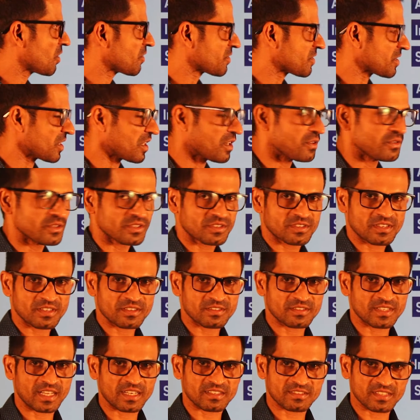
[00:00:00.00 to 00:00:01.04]
of
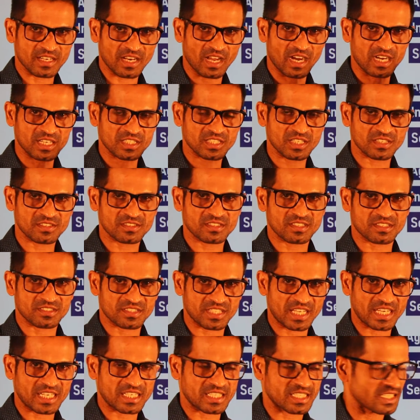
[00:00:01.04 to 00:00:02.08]
services, that's the largest
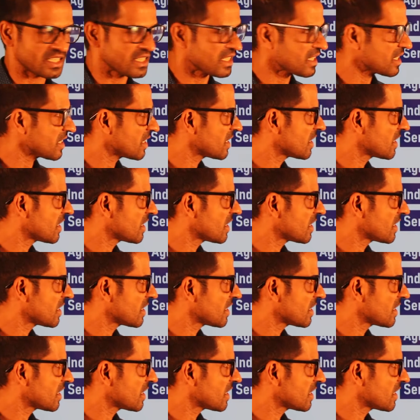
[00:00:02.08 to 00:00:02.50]
sector,